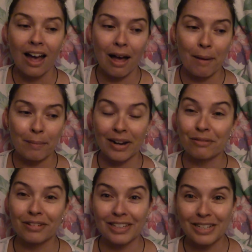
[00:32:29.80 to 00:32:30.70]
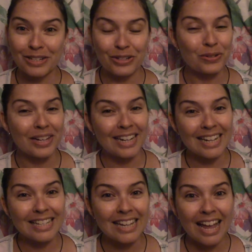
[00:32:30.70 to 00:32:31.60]
um, but I really enjoyed
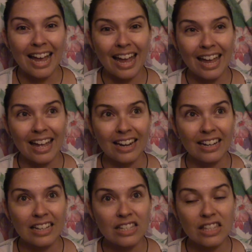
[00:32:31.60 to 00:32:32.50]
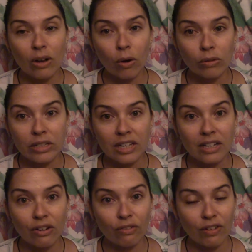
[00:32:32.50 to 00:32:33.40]
it. And it's the only
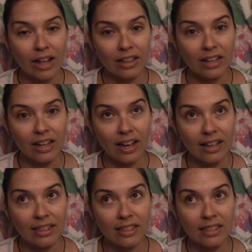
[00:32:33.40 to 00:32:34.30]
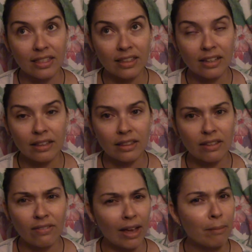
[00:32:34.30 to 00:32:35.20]
novella I think
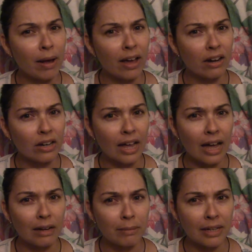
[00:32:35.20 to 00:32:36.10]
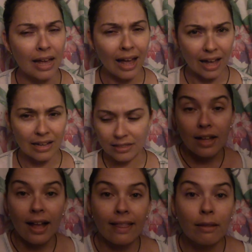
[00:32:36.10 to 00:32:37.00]
the Vampire Academy has.
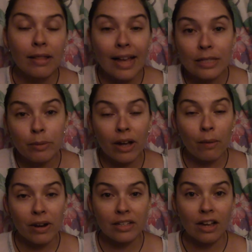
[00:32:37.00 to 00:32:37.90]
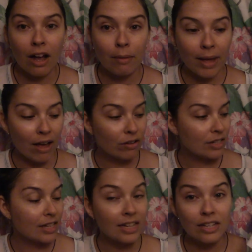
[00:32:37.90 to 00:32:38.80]
And the last book I want to talk
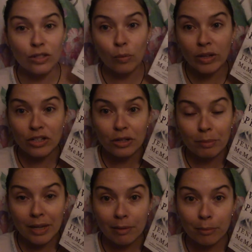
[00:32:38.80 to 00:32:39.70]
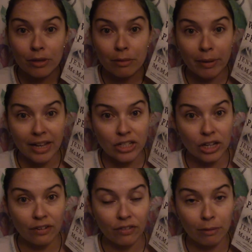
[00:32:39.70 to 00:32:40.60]
about is Winter People by
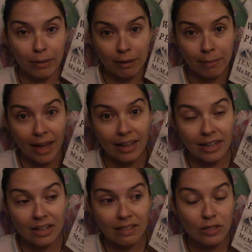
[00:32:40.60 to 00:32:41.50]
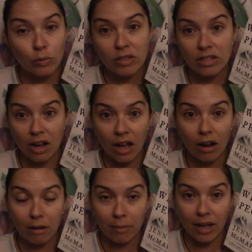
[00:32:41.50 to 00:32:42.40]
Jennifer McMahon. This was not
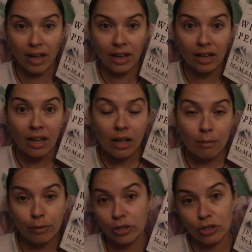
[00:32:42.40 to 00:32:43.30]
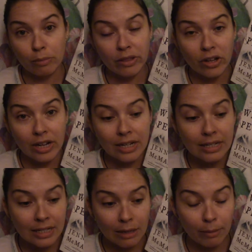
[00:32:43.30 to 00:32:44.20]
on my Booktubeathon
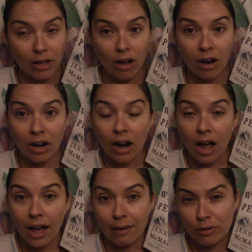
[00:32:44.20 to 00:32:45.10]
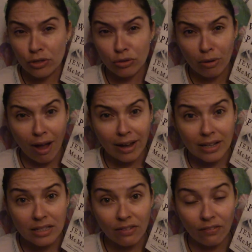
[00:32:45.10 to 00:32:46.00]
TBR. I was
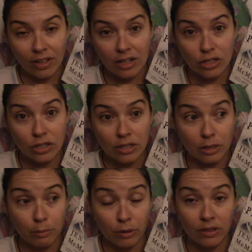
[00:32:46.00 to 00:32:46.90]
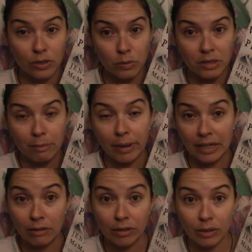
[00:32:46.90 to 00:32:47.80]
trying to finish this book. This was a
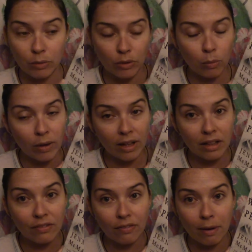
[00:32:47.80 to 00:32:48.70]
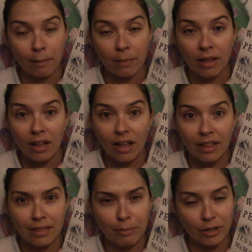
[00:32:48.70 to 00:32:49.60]
buddy read with Will from
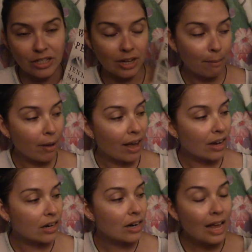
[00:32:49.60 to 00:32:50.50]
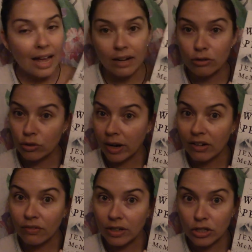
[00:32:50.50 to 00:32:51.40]
The Bookish Empire, and I was trying
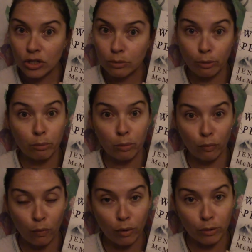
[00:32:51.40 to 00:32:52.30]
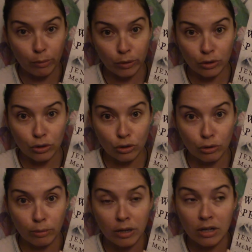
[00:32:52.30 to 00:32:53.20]
to finish this book before the booktube